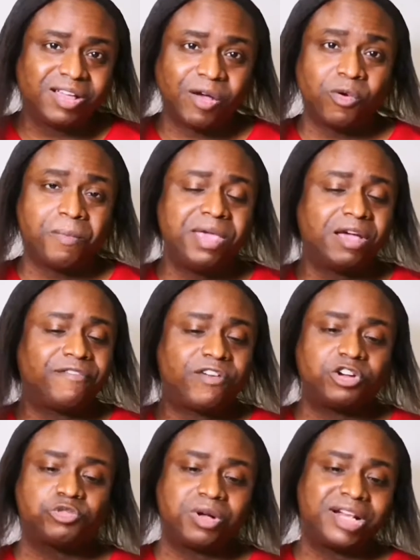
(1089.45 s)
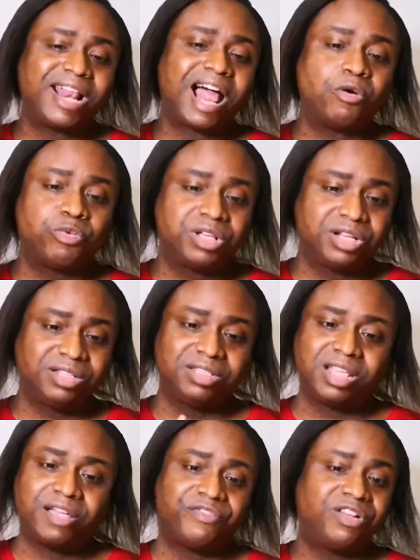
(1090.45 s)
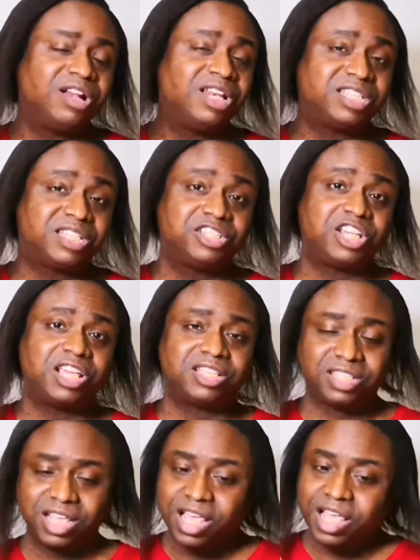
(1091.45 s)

would be a first one that I would definitely suggest.